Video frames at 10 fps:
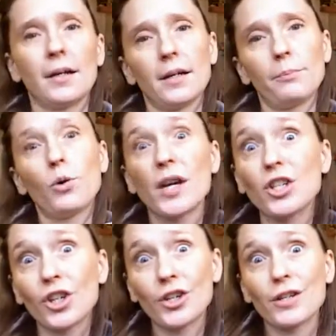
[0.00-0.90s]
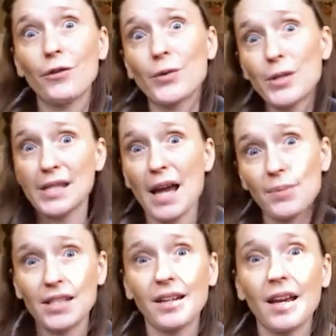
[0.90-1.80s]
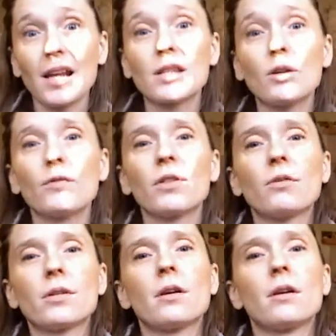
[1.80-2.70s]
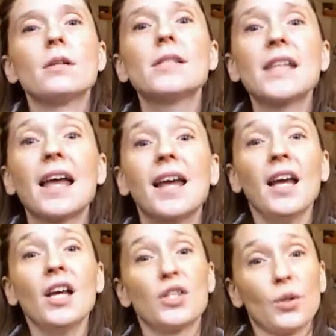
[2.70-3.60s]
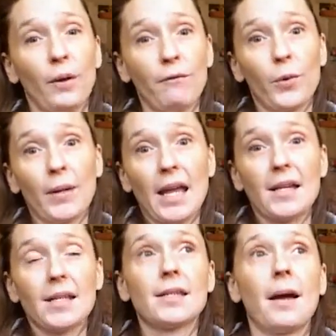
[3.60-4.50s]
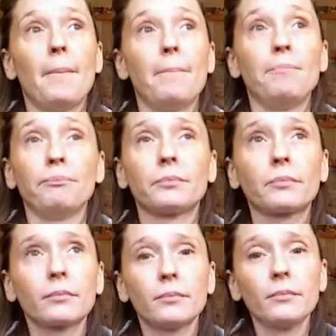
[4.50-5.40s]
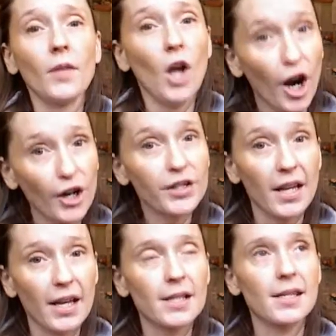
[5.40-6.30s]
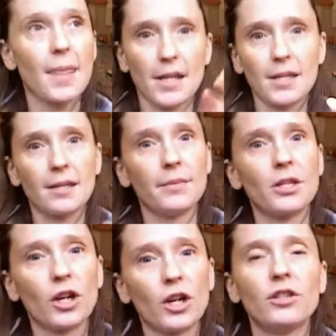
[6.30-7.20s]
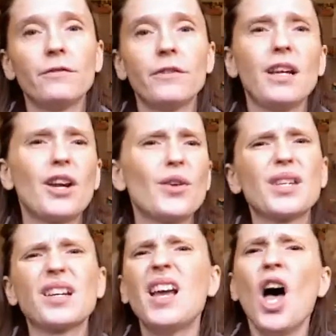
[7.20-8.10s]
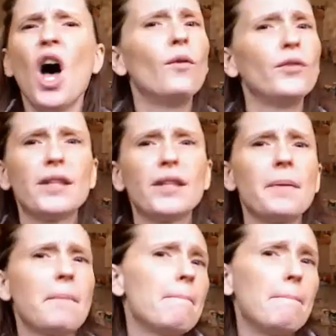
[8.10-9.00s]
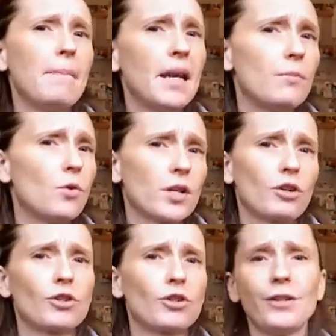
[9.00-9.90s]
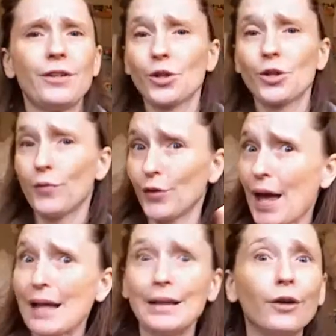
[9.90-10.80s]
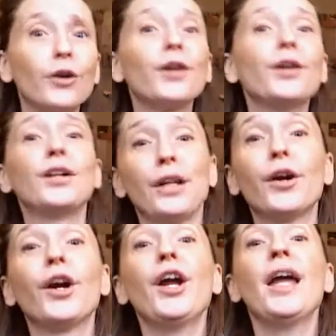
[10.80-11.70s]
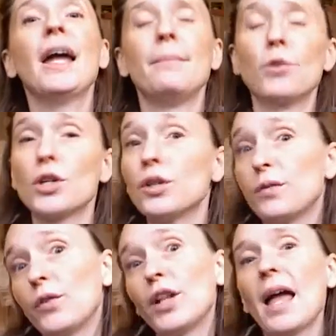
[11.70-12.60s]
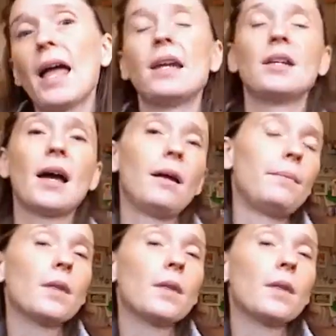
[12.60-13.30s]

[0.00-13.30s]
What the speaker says: pointers, a few steps to get us over those hurdles. And so I've created some art kits and then some instructional videos, and hopefully there'll be many more instructional videos. Hopefully they'll get clearer and clearer and more useful, and